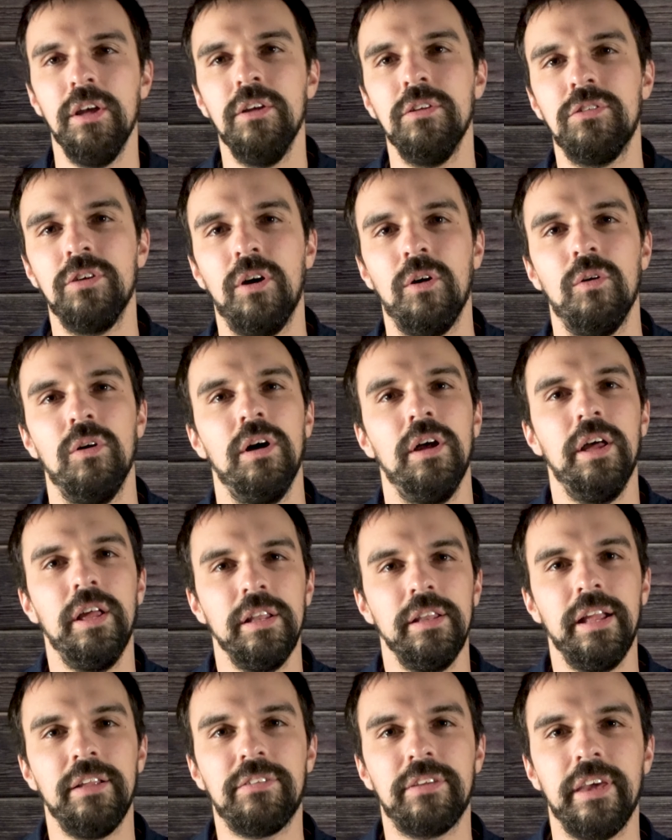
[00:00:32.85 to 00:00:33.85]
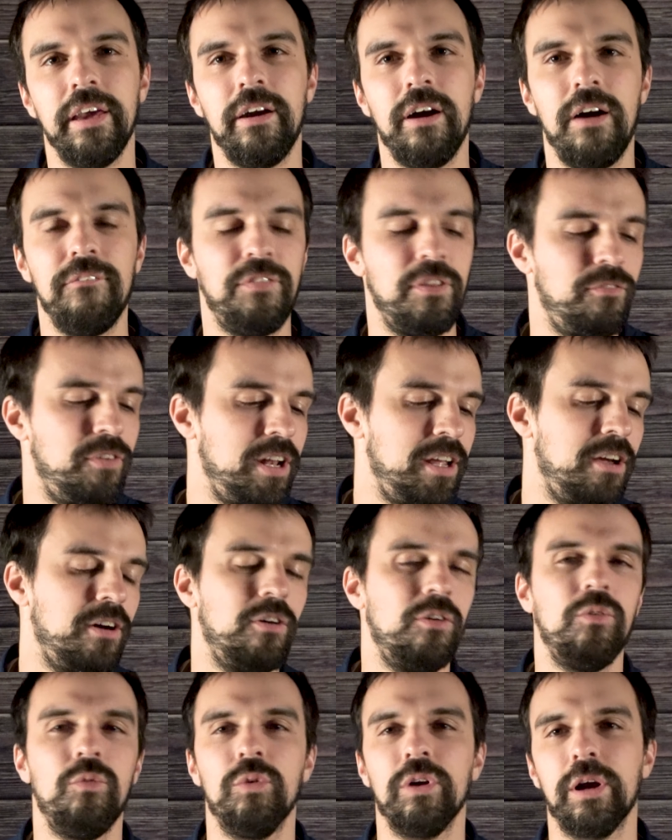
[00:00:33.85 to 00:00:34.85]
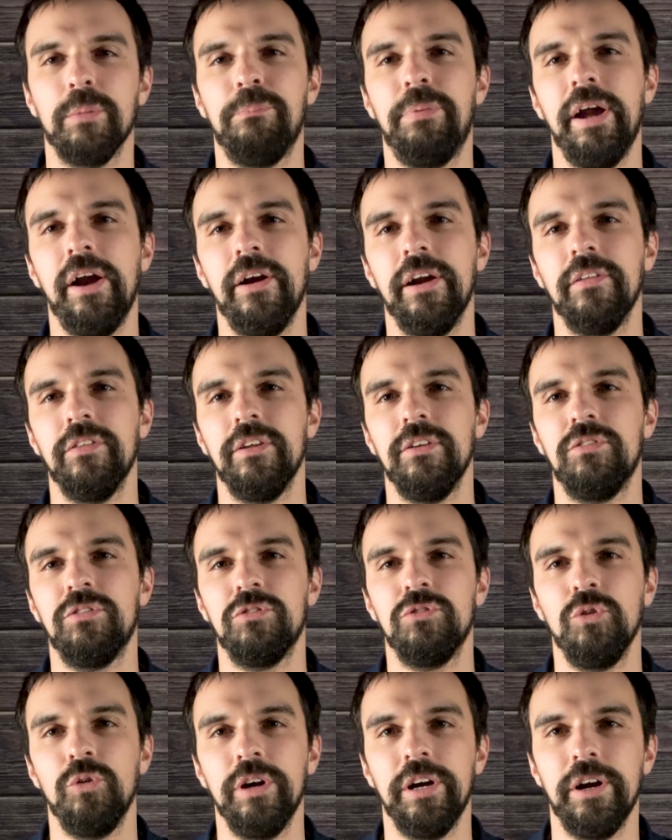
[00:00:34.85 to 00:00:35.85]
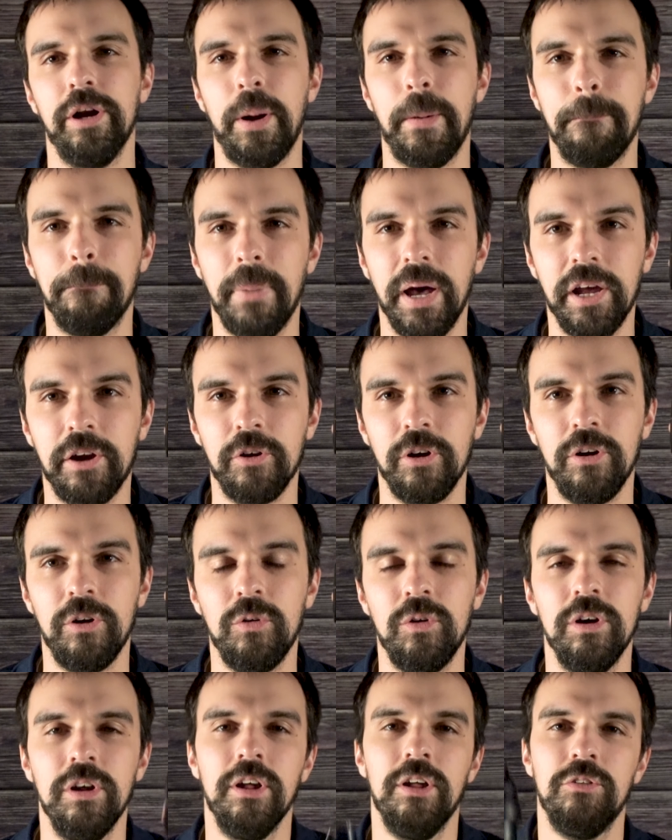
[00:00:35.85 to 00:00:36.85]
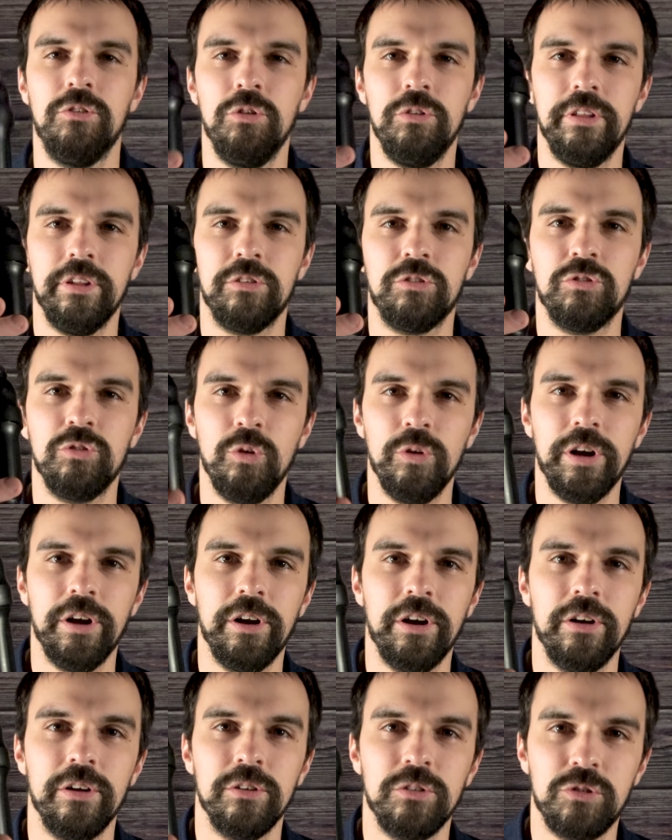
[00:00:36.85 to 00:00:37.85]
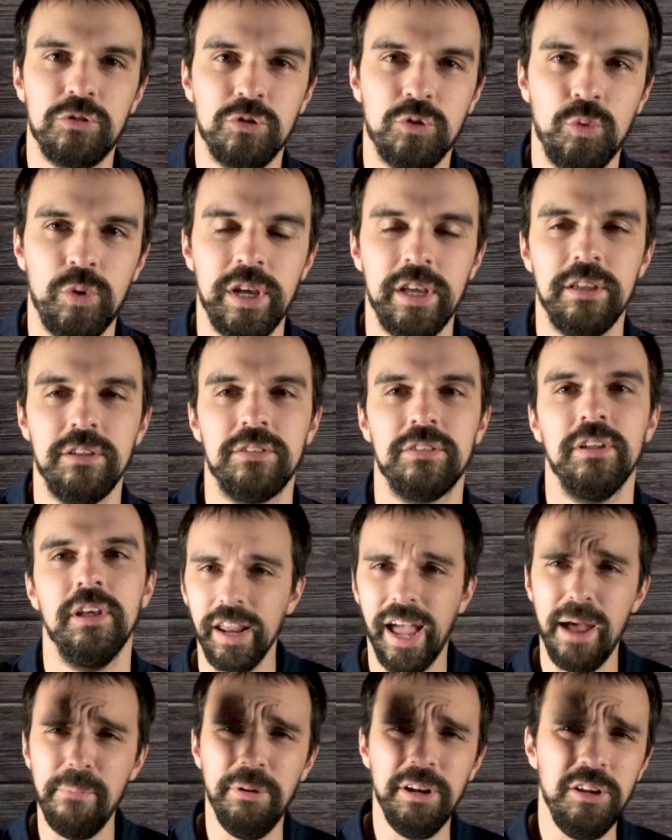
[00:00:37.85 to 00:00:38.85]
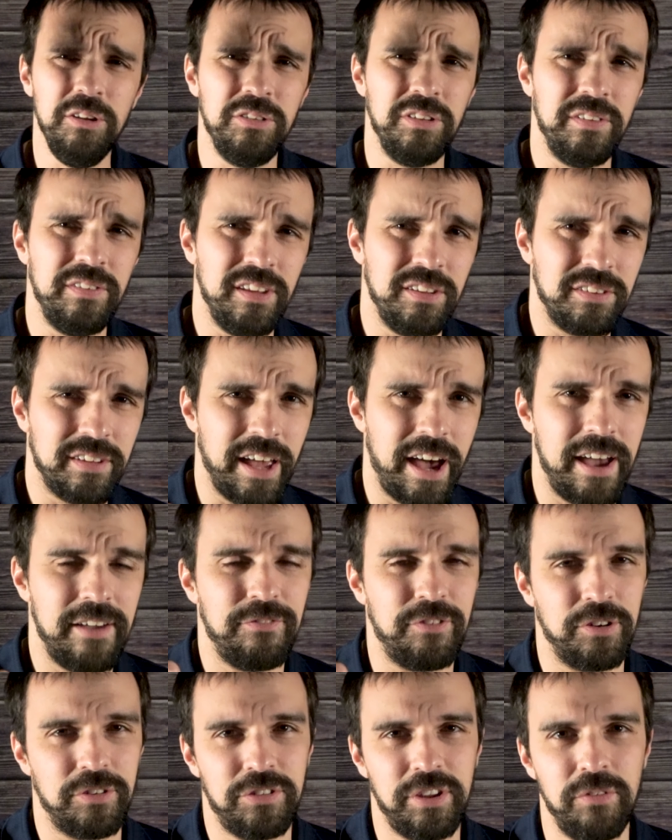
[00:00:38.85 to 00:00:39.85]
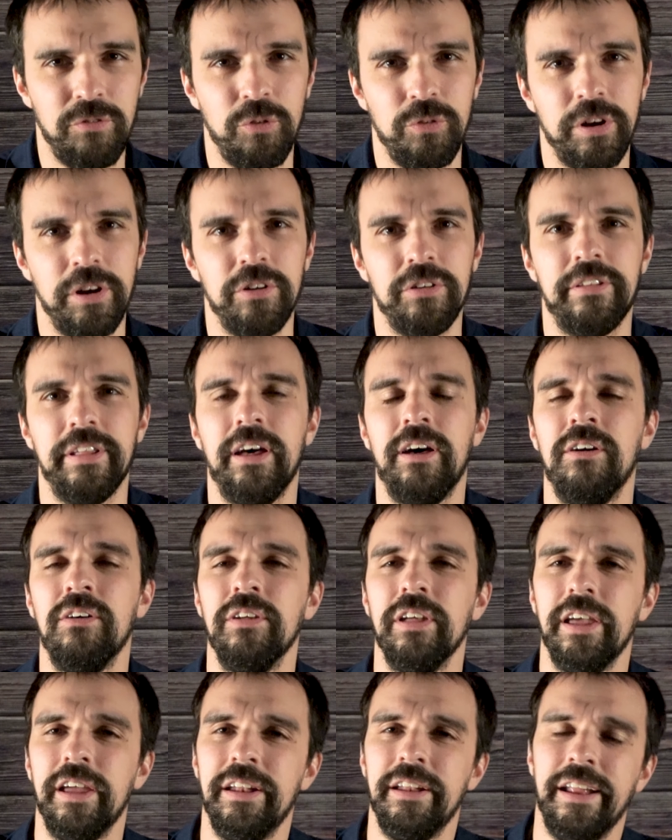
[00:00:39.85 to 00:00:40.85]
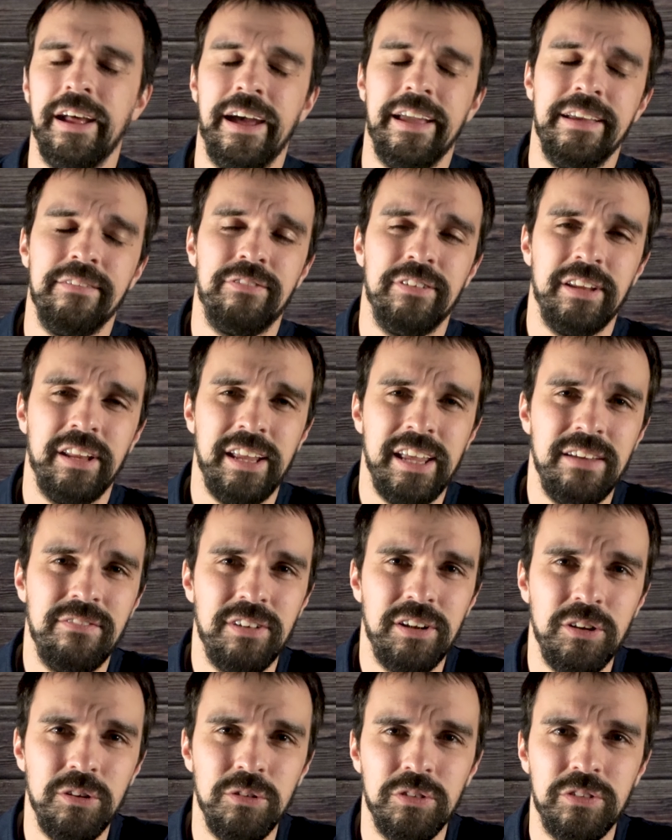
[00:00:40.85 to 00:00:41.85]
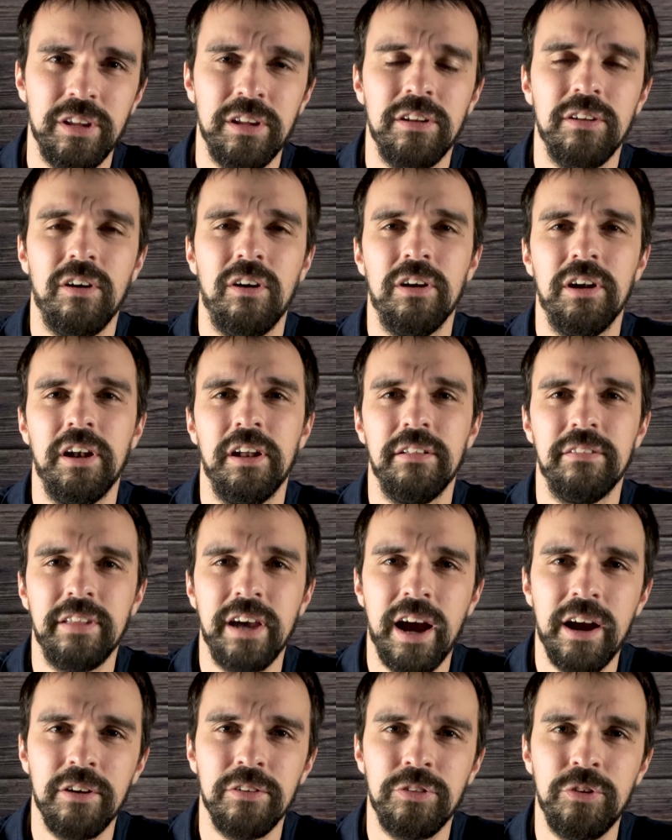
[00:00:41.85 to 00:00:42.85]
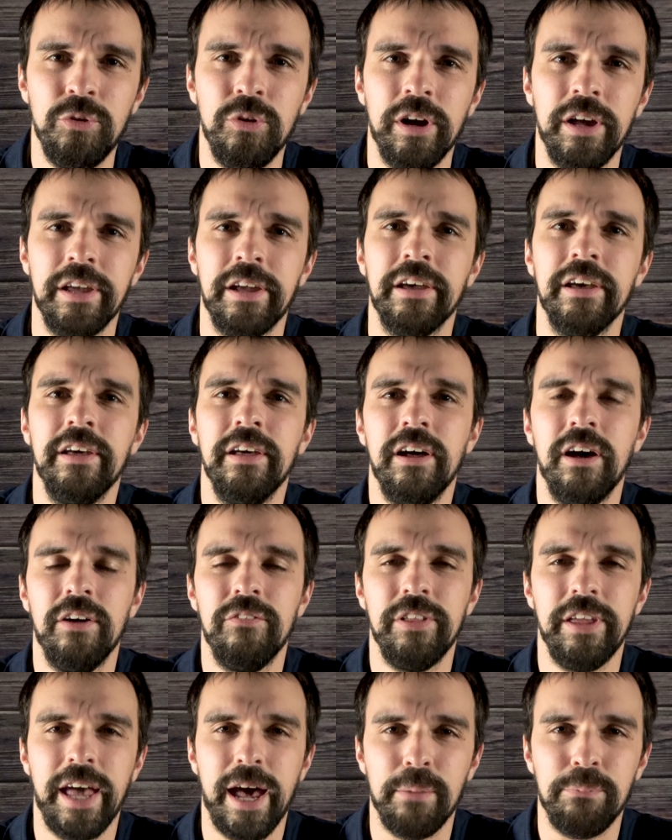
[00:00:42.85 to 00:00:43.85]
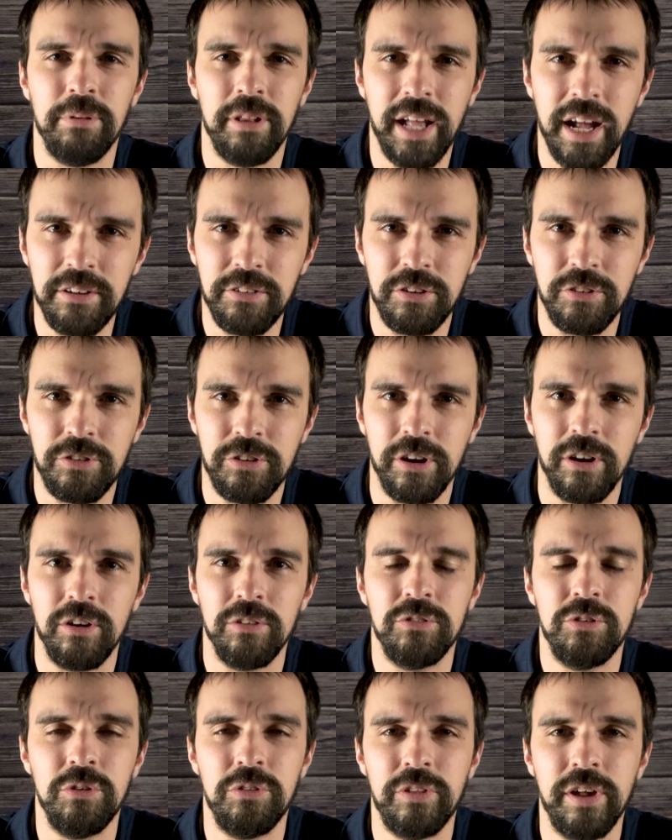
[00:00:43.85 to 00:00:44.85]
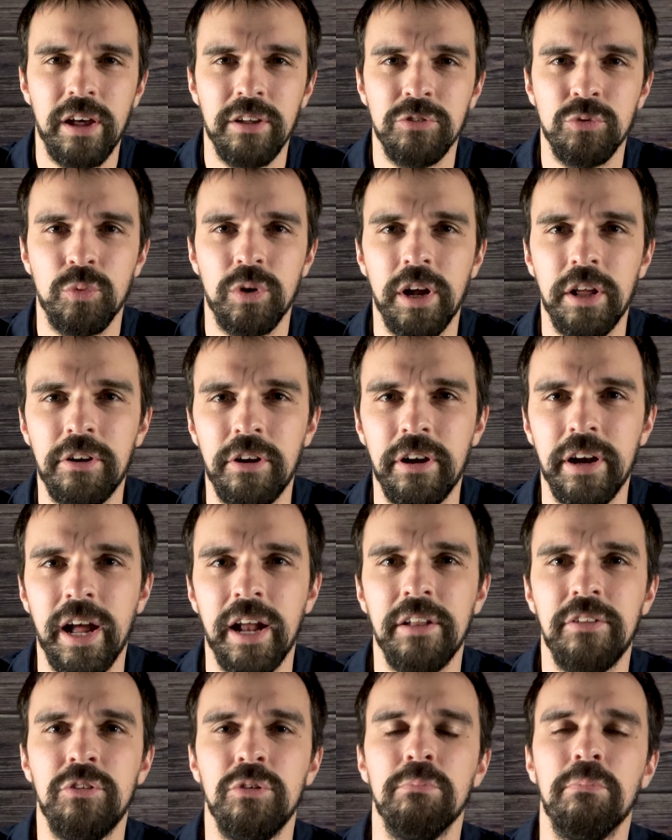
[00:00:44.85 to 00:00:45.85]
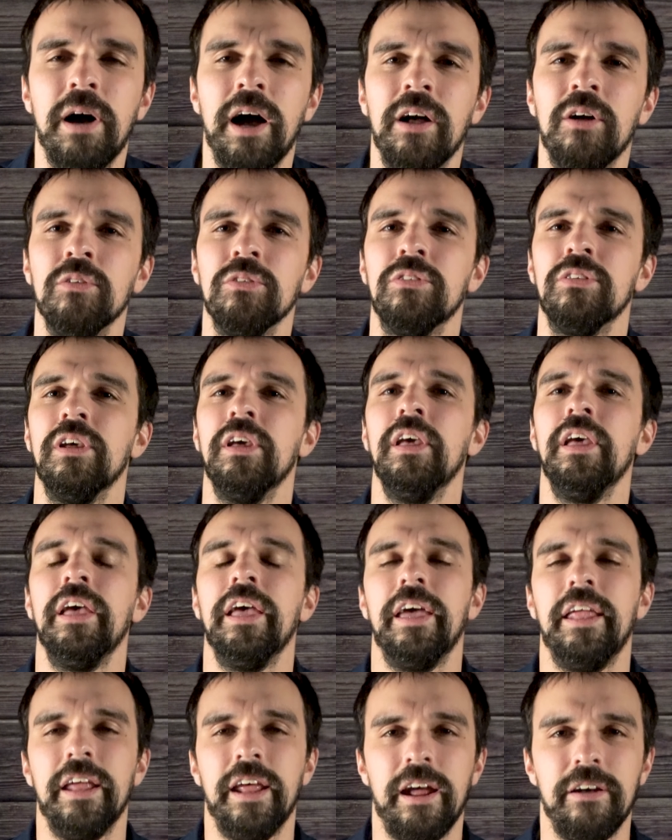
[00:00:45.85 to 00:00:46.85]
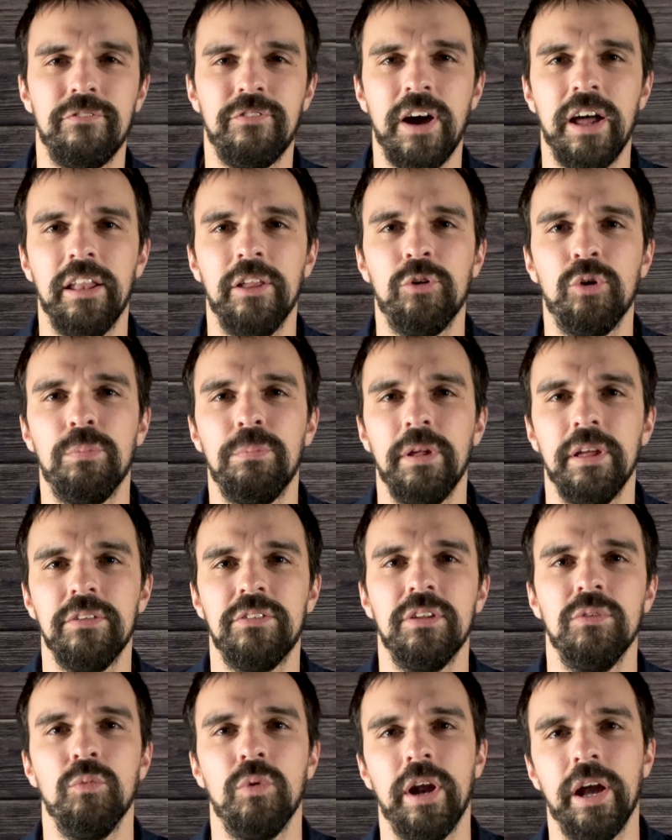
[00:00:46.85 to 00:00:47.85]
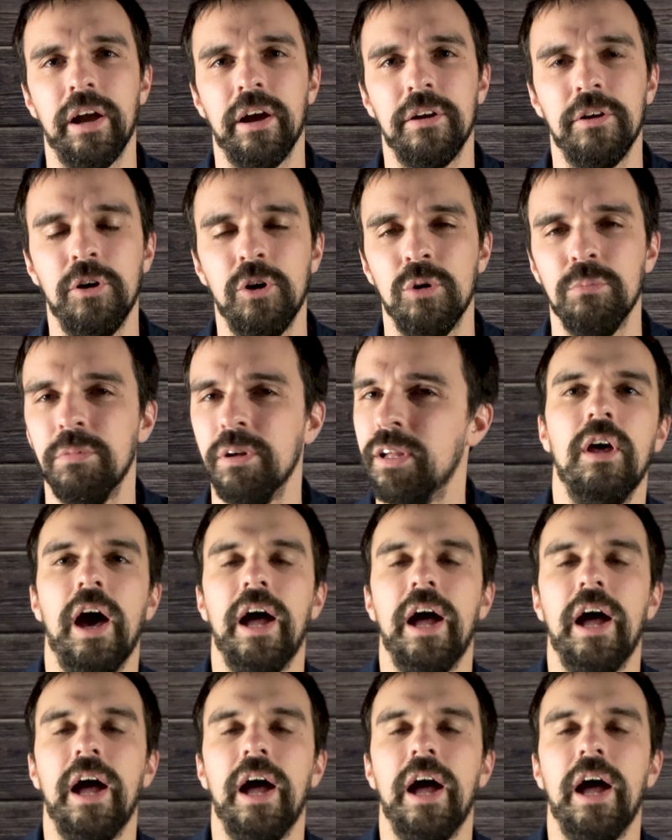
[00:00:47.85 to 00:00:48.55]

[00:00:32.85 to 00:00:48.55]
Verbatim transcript: So let's kick off the video. We're comparing the Sawyer Micro to the Sawyer Squeeze. I've been using this guy for several years now and I've even used it on an entire through hike of the Appalachian Trail, 2,192 miles, and then I finally replaced it when I got home.